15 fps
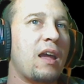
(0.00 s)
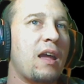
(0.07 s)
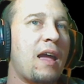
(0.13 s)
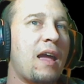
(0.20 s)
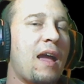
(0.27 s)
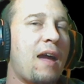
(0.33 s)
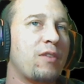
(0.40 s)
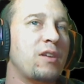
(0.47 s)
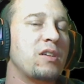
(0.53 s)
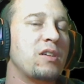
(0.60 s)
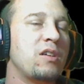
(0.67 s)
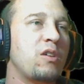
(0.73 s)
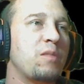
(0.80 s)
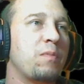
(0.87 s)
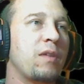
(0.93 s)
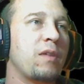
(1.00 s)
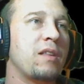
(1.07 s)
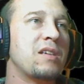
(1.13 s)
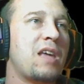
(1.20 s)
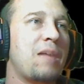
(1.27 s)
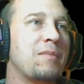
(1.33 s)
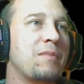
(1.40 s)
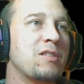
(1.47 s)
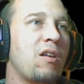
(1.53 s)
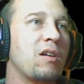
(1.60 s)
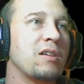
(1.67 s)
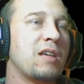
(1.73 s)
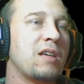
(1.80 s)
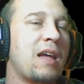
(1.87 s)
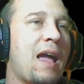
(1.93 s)
have continued to play this game as long
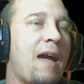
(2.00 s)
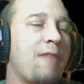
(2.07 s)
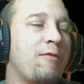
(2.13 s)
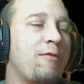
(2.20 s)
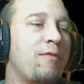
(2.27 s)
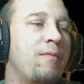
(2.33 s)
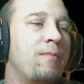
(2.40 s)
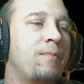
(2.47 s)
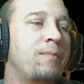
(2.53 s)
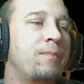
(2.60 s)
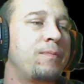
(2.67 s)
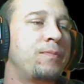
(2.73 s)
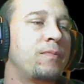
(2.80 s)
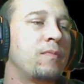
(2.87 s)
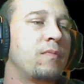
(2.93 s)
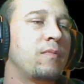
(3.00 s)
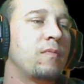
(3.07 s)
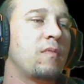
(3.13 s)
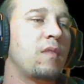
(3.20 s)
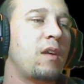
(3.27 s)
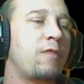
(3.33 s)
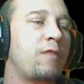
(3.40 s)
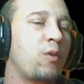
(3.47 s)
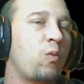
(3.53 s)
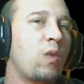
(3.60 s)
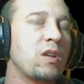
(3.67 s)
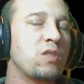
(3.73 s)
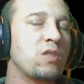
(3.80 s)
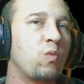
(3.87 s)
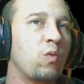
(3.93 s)
as I have. If there
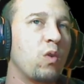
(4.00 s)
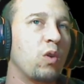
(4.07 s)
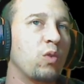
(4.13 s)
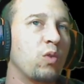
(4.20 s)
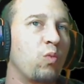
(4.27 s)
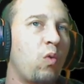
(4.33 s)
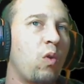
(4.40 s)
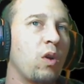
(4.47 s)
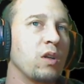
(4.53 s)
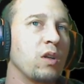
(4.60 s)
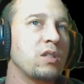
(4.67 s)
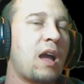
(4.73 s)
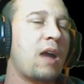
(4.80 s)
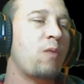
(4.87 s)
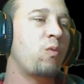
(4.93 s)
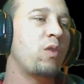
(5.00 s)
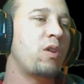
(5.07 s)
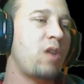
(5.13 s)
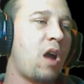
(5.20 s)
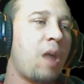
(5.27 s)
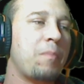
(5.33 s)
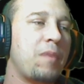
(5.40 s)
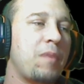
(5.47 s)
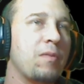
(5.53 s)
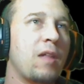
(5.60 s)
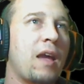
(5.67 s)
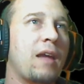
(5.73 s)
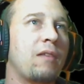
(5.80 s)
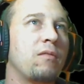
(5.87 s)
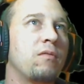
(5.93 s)
wasn't World Wars, I would not be
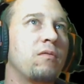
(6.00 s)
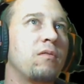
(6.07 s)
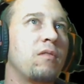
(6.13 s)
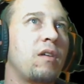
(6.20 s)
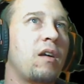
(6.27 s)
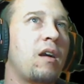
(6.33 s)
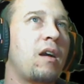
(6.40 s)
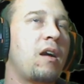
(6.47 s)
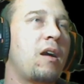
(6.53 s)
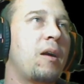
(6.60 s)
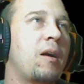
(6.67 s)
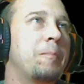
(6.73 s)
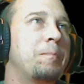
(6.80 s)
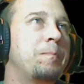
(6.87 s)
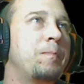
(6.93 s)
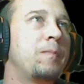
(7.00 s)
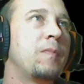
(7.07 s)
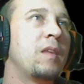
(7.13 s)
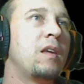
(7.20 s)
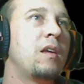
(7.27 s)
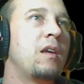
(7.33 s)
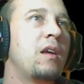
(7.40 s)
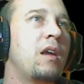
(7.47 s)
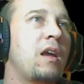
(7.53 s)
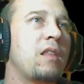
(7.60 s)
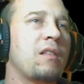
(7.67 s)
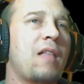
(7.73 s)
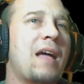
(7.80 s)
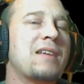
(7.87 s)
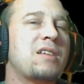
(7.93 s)
playing. And
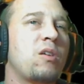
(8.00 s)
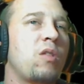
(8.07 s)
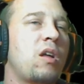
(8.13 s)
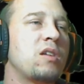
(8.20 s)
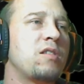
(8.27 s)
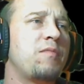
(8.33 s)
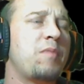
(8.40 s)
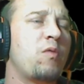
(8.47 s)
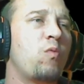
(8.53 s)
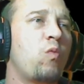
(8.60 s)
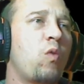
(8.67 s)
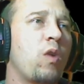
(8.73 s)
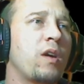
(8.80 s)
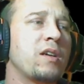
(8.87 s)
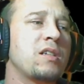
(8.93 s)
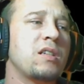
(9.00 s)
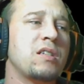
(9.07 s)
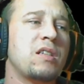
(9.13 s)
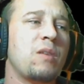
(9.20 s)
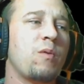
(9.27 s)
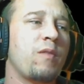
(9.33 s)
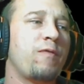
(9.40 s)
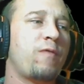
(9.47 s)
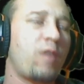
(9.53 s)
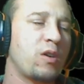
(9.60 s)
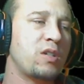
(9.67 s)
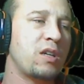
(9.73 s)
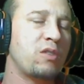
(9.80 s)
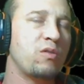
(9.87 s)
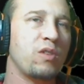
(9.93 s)
the Last-Outlaws have been warring since they were
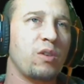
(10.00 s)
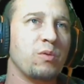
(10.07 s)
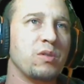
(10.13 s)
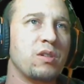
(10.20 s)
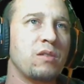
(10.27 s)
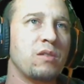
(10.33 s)
first introduced.